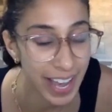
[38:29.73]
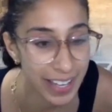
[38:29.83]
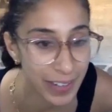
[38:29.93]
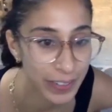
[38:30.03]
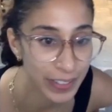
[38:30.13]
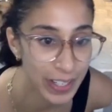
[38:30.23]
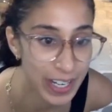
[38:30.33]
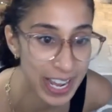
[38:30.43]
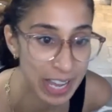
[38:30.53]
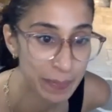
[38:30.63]
I don't know your
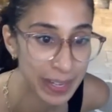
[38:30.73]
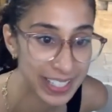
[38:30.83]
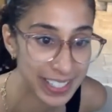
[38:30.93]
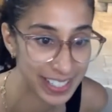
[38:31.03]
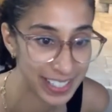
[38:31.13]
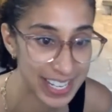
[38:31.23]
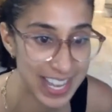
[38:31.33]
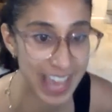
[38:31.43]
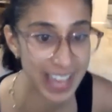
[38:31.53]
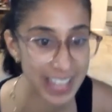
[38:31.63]
name, but it says
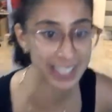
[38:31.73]
TS